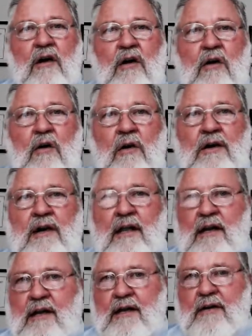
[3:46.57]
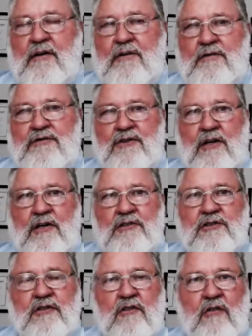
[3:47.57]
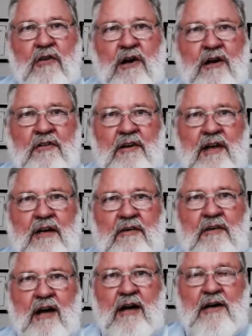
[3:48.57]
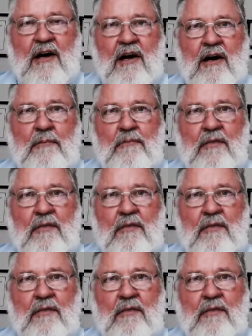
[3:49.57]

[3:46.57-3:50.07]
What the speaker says: onlinechurchauditing.com,